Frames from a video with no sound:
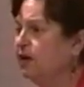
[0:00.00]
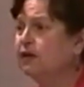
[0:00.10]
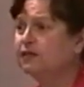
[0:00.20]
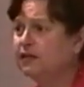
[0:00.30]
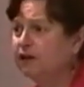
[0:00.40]

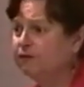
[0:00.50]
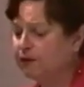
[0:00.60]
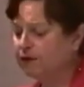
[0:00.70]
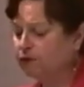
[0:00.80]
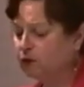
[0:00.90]
save
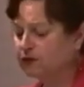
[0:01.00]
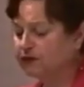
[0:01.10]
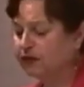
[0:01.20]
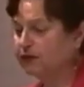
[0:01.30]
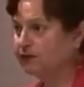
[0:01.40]
by force
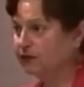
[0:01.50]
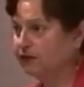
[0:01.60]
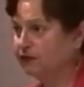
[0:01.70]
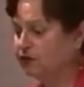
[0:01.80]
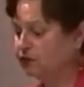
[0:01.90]
against
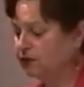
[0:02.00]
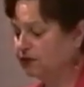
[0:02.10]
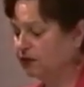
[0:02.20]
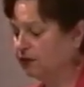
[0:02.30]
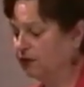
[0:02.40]
individuals
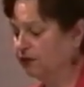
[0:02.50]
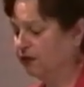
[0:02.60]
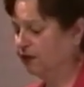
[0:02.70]
on Earth.